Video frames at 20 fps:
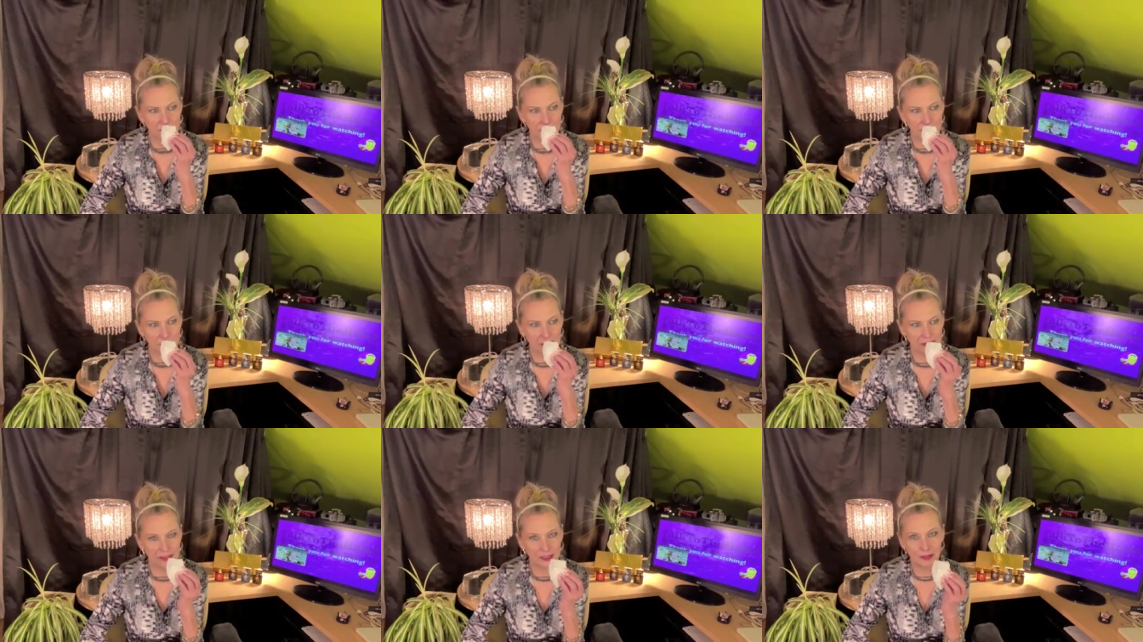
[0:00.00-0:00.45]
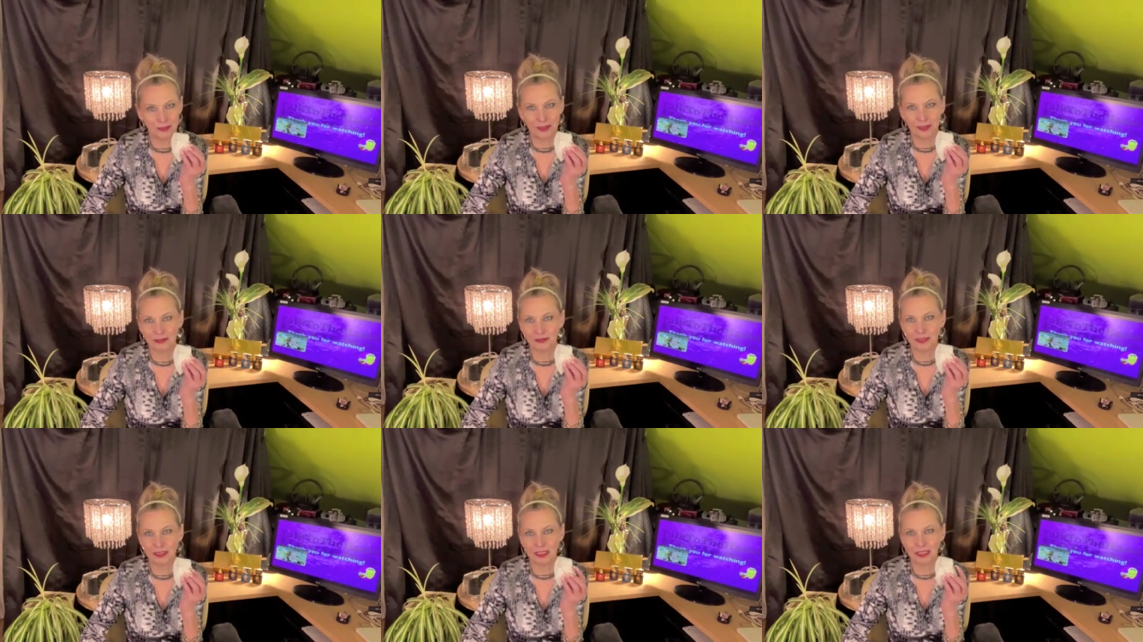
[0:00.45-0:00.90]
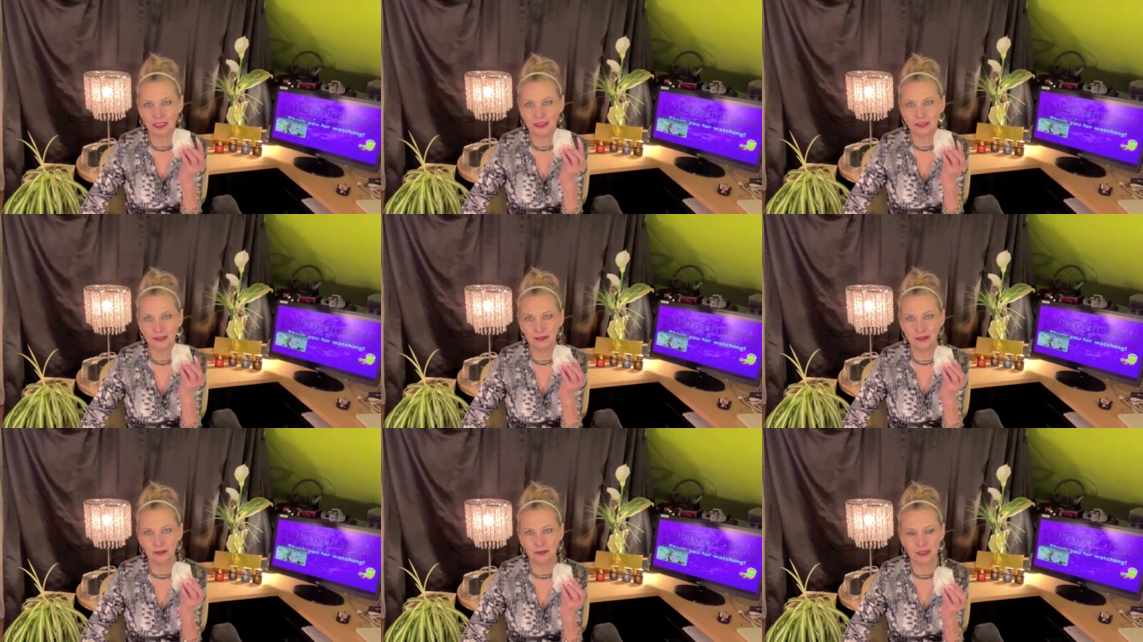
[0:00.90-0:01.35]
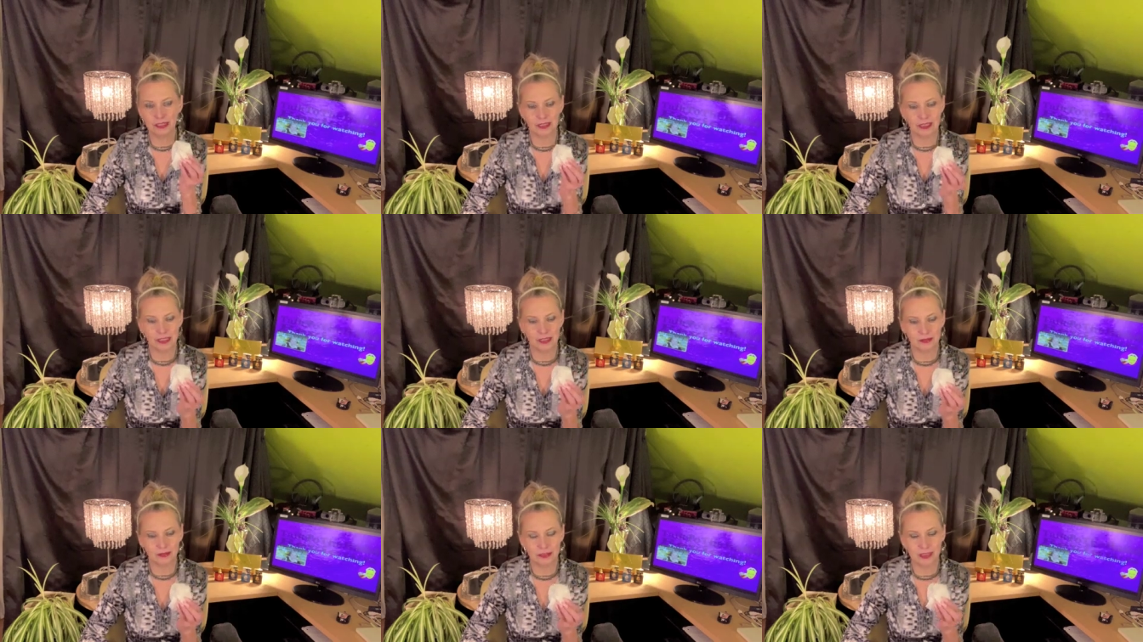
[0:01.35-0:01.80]
Something really unusual in
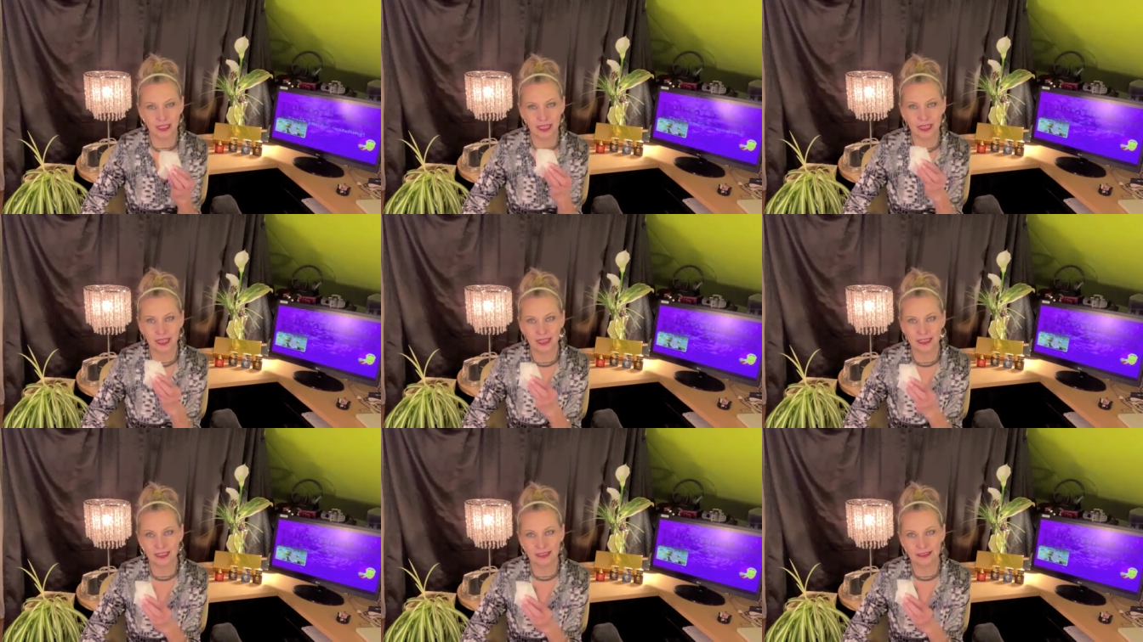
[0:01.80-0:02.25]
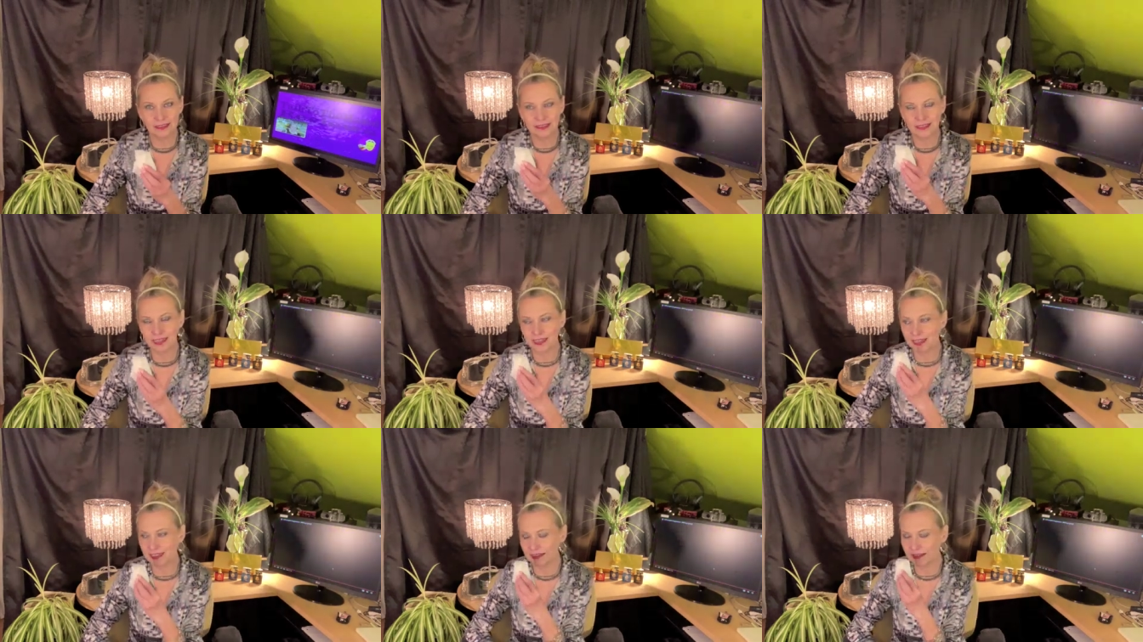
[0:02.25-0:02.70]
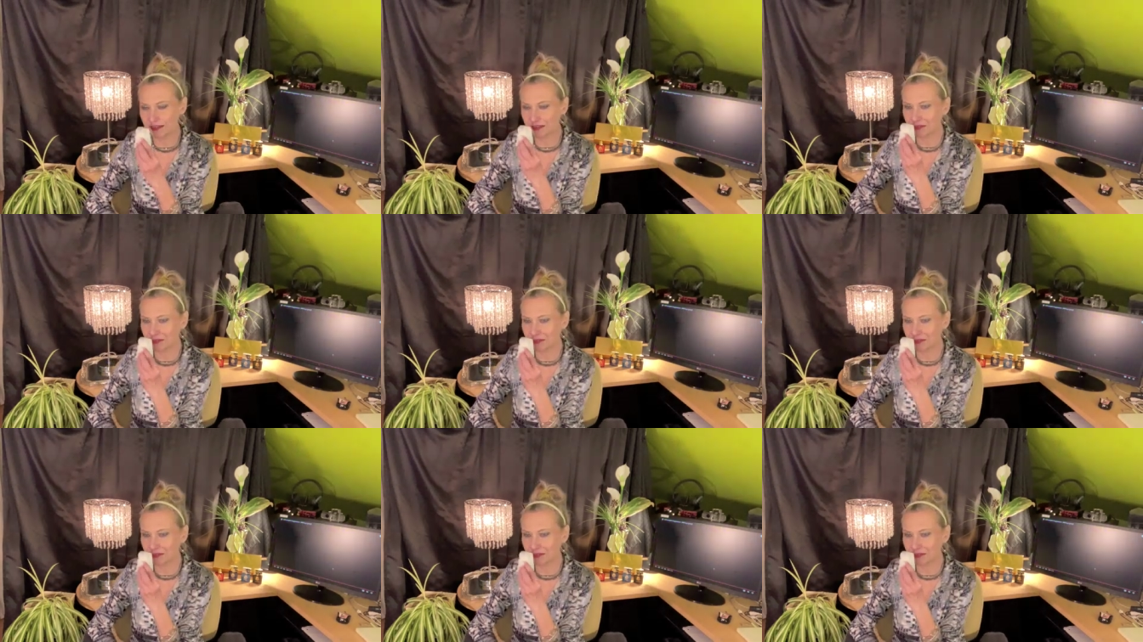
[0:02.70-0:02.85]
there. What the heck is that?